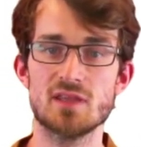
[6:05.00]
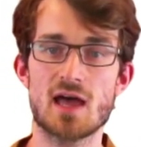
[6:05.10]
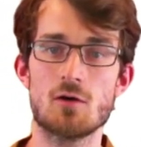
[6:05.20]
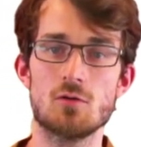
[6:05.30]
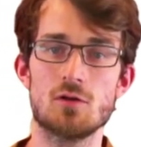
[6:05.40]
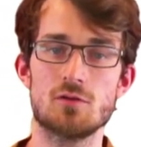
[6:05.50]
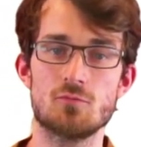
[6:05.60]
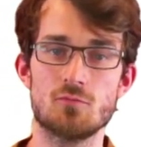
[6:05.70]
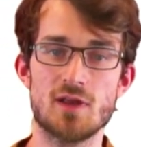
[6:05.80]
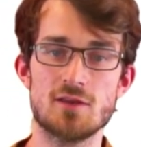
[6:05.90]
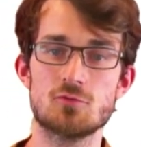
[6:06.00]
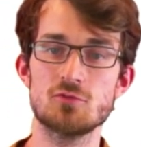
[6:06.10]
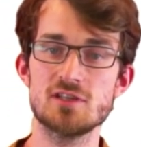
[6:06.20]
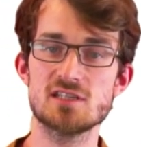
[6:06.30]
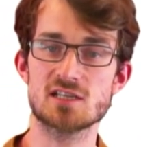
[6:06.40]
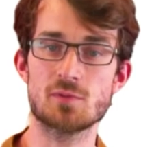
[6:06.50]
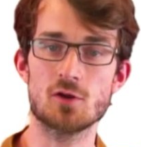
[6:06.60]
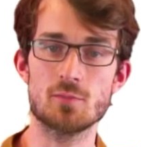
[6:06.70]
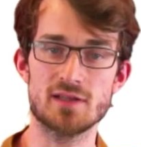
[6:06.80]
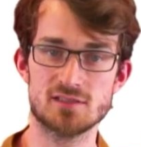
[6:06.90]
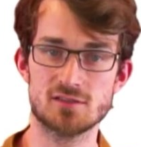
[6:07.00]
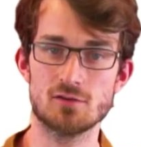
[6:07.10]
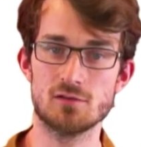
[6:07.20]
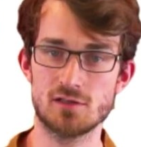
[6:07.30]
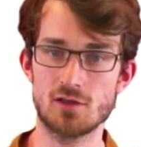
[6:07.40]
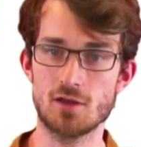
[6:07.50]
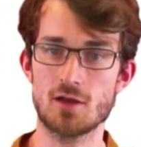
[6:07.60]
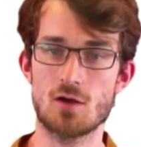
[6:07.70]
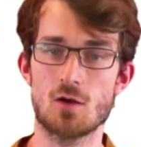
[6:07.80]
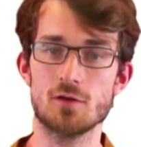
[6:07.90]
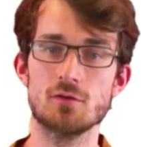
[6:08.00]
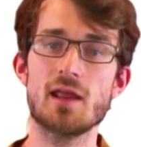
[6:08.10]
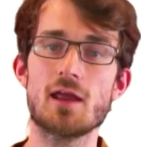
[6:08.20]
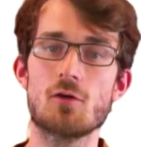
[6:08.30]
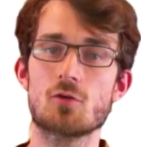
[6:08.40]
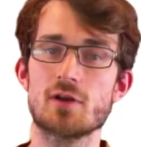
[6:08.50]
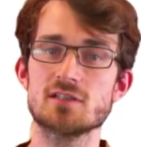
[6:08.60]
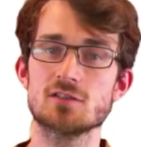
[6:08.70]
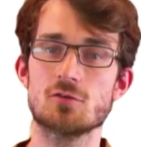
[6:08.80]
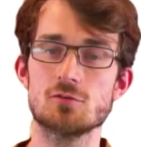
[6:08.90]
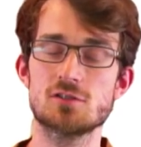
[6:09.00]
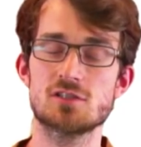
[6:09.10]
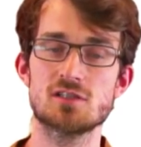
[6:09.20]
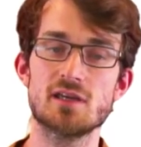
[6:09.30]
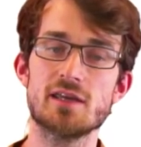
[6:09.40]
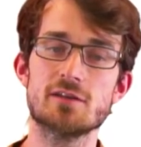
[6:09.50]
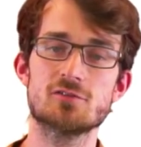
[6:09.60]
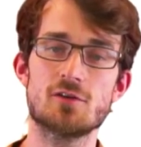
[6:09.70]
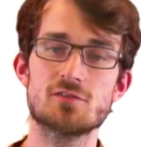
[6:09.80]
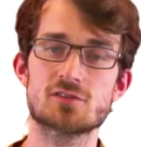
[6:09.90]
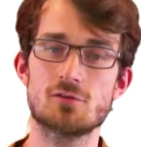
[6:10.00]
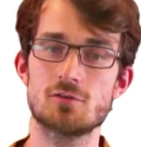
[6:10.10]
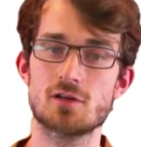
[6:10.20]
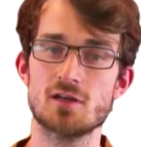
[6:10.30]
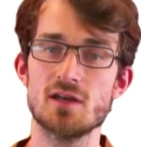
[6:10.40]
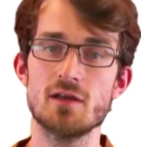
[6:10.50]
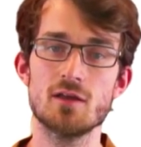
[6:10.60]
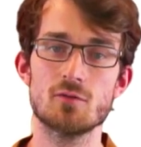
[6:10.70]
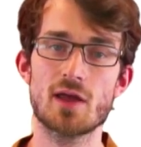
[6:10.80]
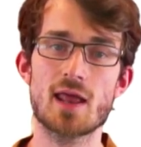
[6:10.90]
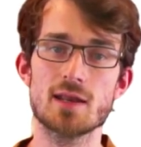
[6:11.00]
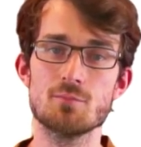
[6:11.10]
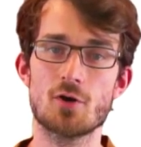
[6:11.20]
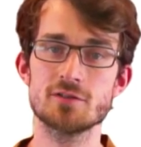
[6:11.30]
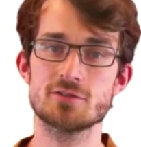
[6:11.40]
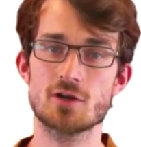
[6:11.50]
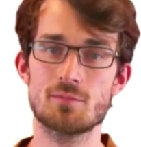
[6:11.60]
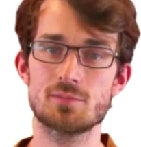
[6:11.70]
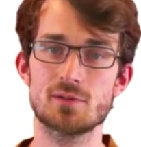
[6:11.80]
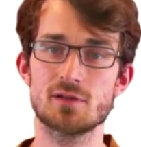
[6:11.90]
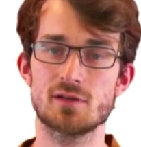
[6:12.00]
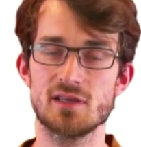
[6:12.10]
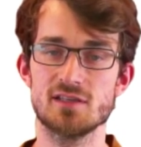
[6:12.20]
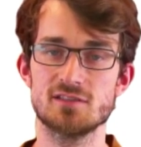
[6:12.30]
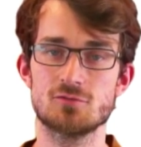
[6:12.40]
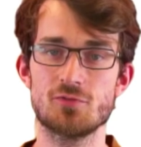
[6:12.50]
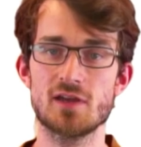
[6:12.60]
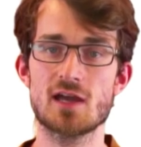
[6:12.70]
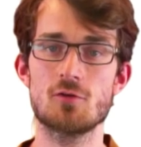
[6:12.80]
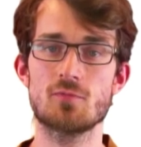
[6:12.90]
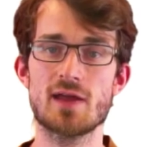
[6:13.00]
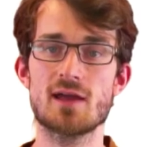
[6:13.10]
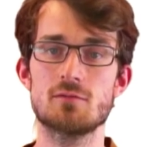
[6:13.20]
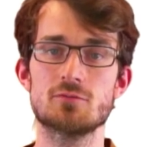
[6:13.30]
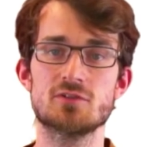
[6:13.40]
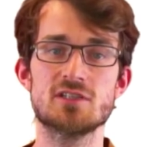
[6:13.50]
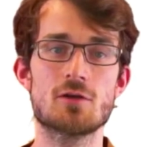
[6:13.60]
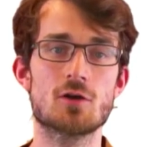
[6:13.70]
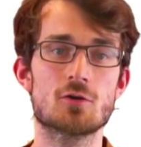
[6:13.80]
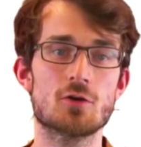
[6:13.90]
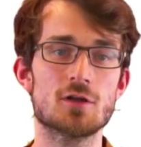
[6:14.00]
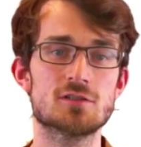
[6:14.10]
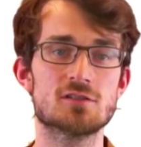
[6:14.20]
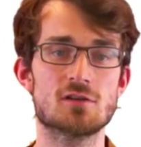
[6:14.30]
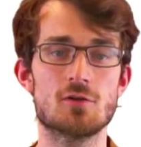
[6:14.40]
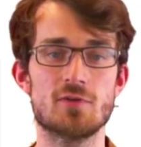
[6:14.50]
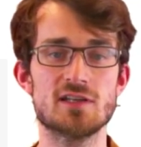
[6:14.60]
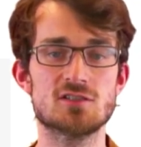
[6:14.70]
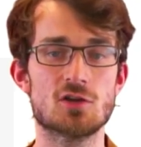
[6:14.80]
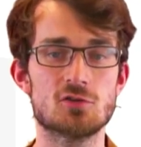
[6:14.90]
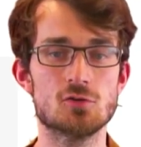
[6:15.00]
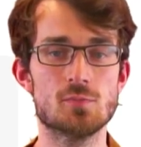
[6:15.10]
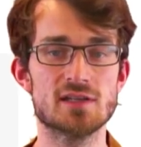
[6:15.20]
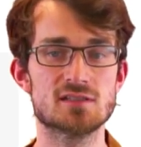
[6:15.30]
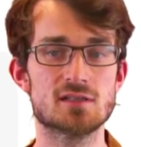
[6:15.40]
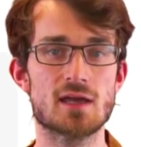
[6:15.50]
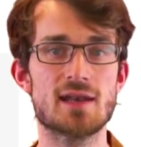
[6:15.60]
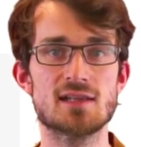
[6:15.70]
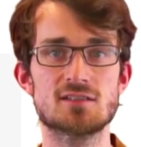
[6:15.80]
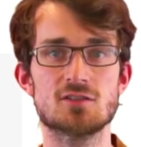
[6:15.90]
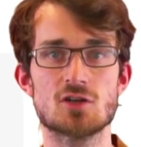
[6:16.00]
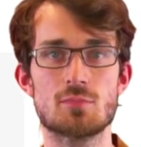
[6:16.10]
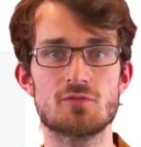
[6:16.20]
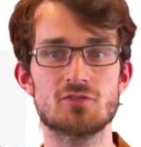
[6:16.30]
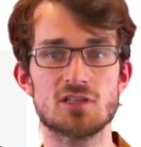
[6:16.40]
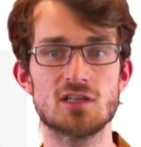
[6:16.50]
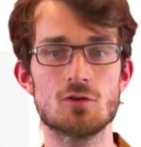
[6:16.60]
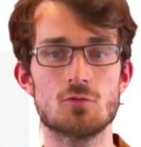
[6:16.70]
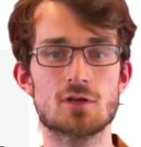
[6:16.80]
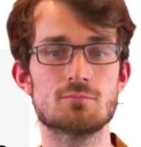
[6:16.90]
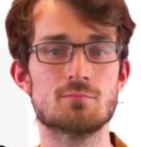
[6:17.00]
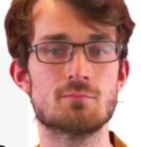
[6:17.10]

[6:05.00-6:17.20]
Now, when you do these experiments on error correction codes in the surface code, an important job is to figure out where the error occurs on which qubits, and that's the job of the decoder.